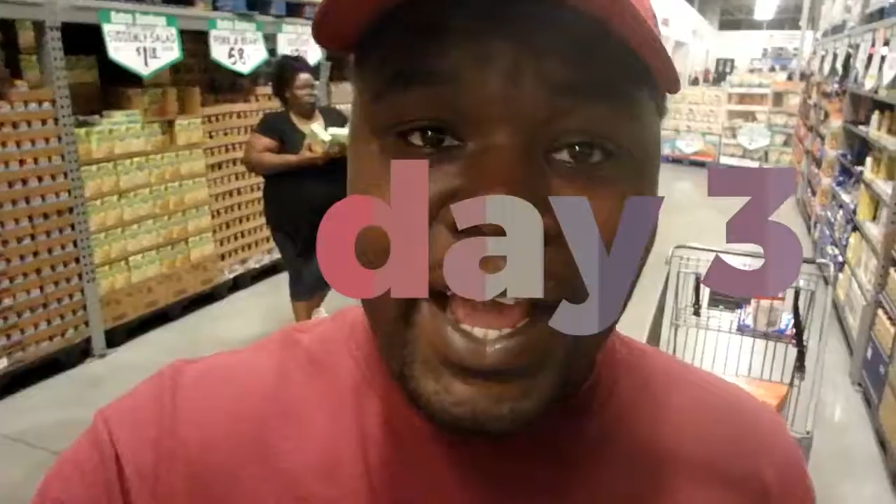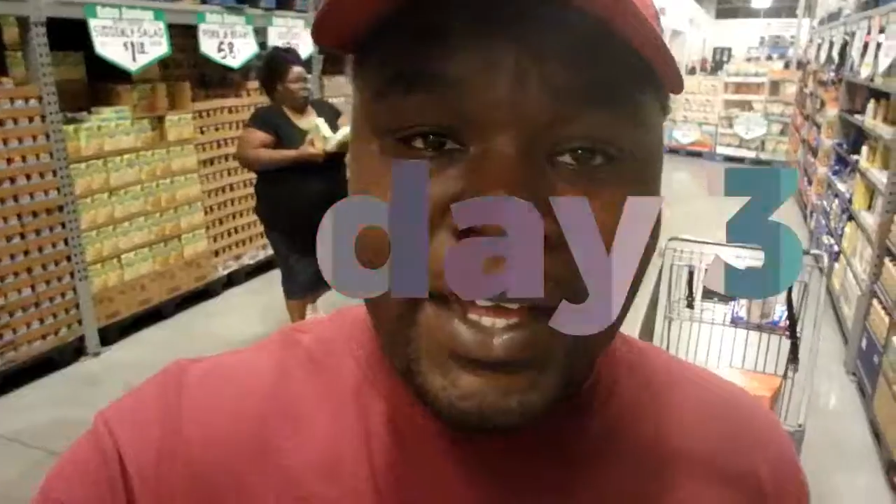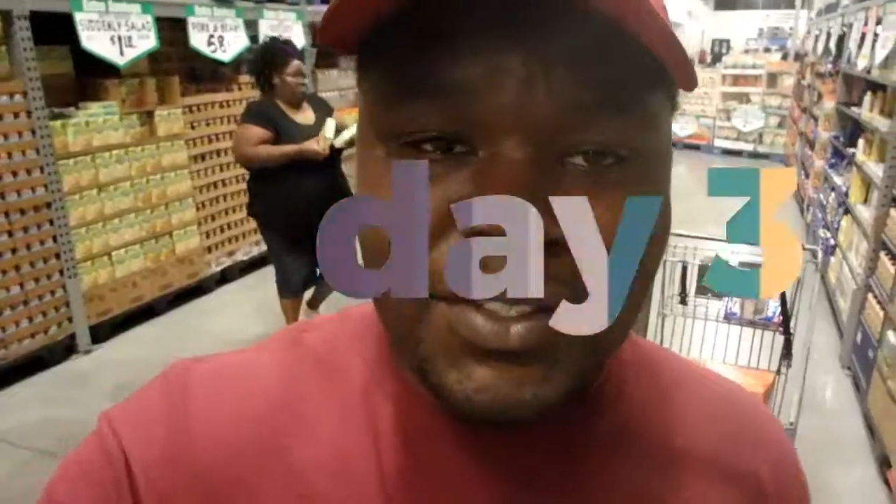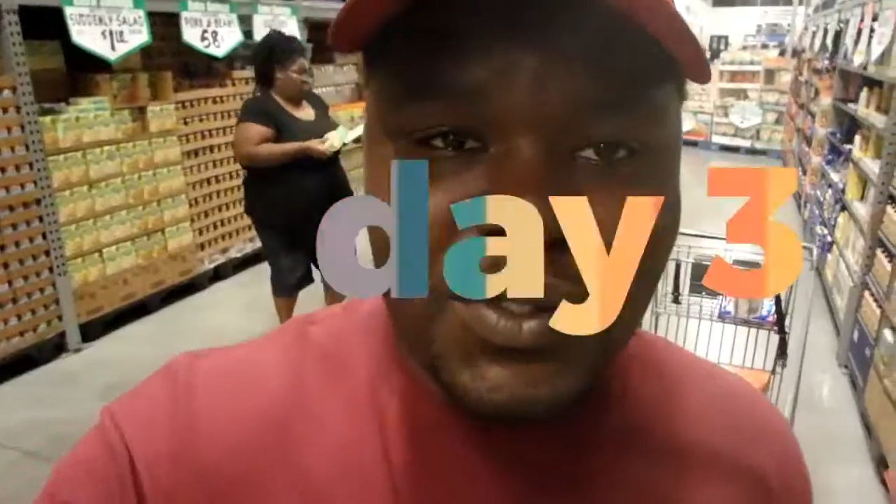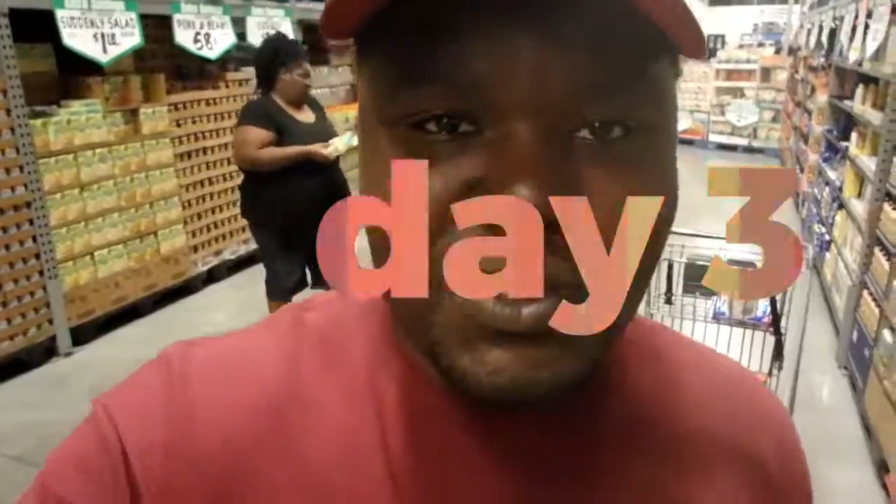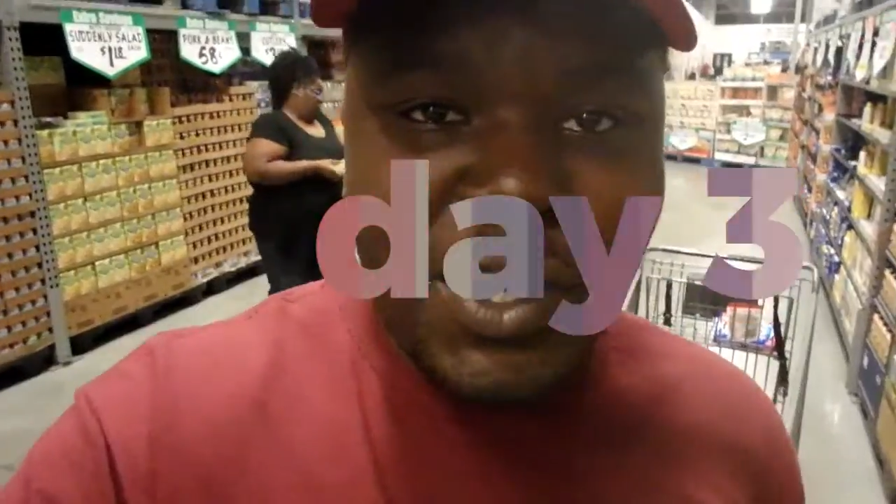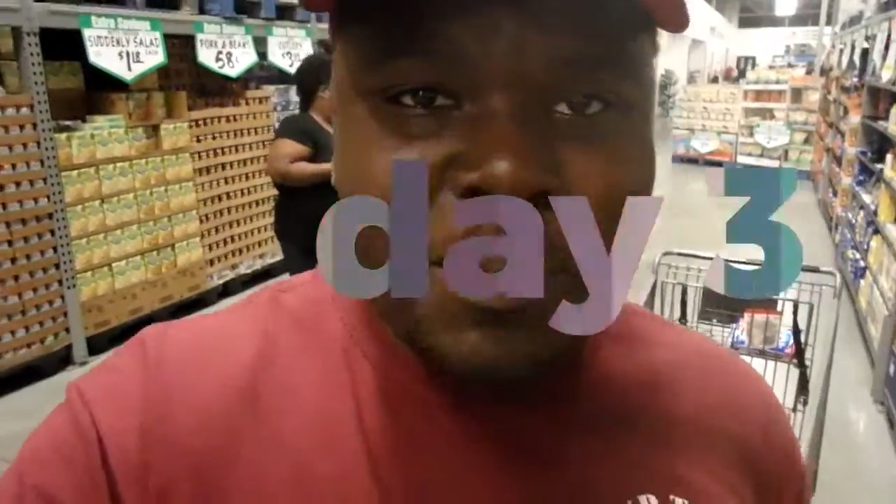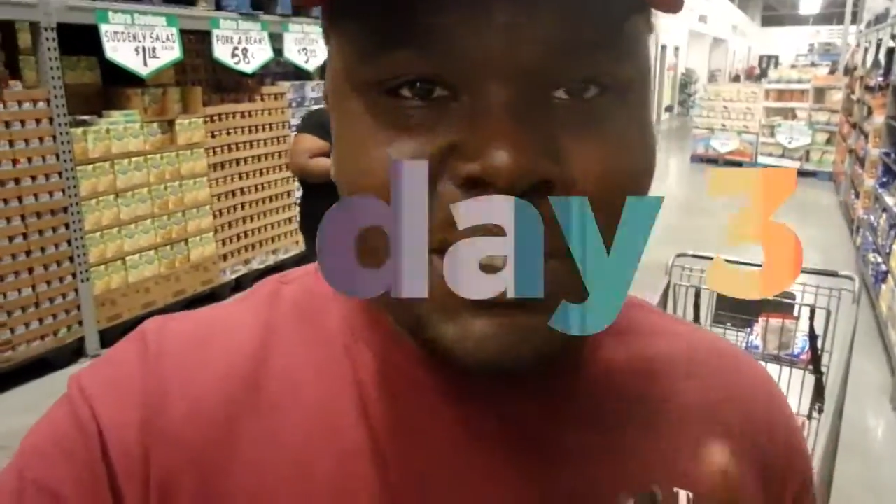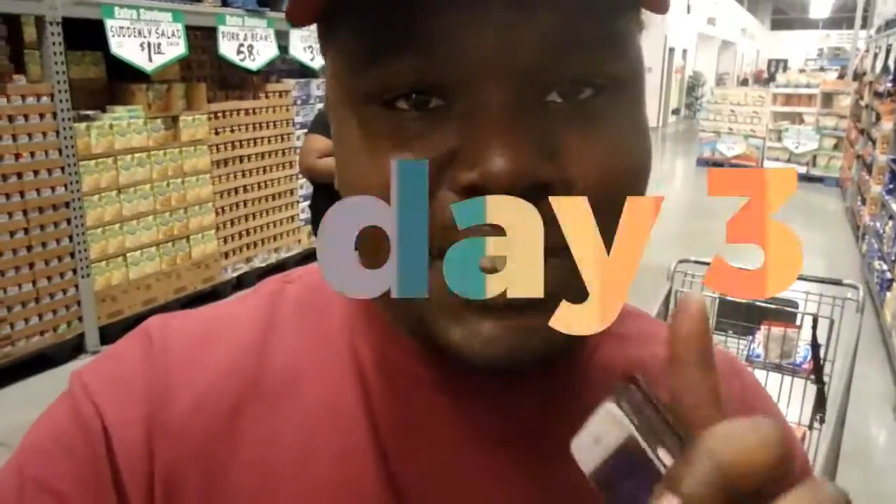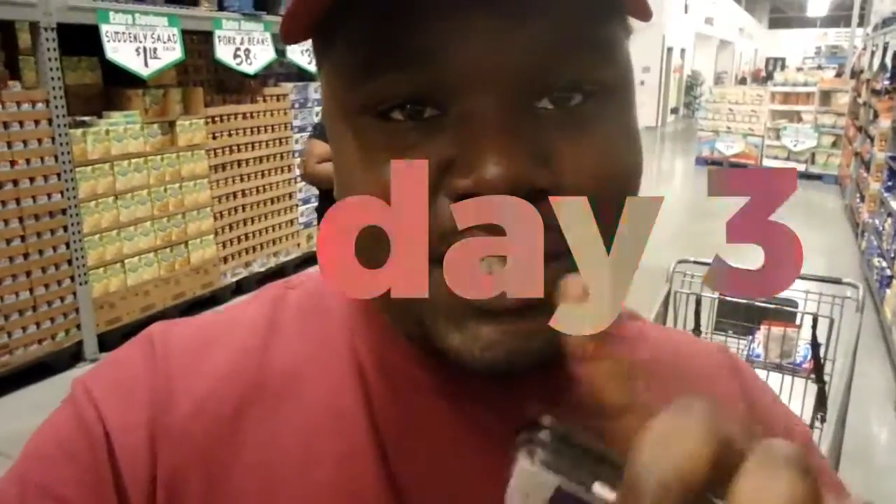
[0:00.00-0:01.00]
guys what's
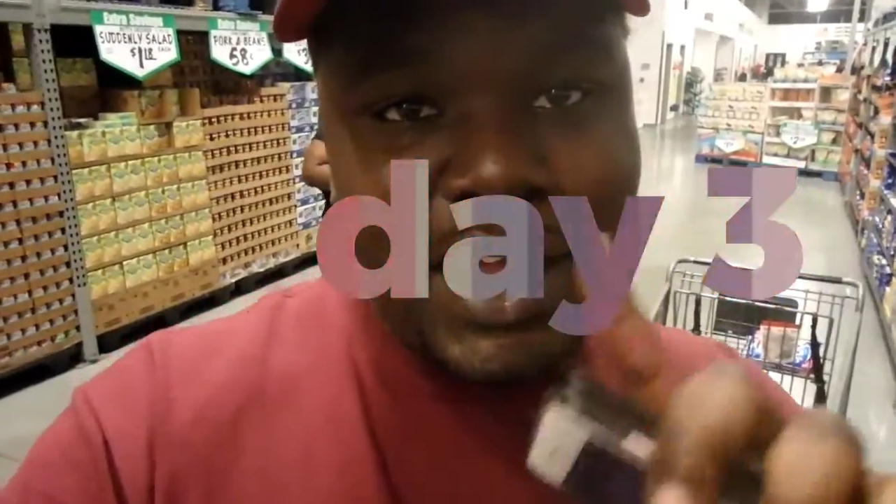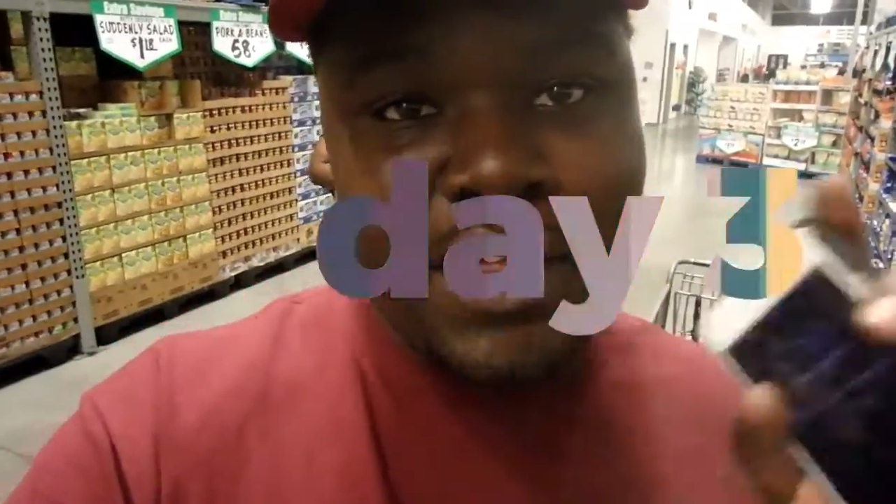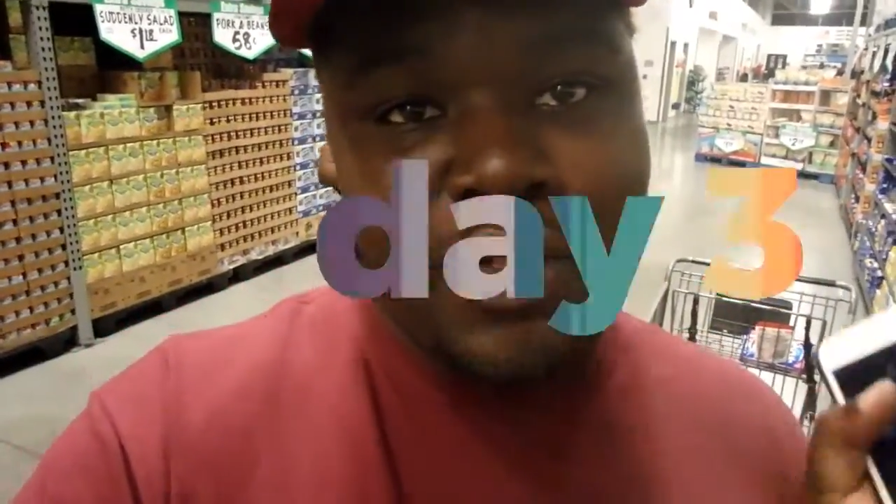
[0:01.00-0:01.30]
up it's day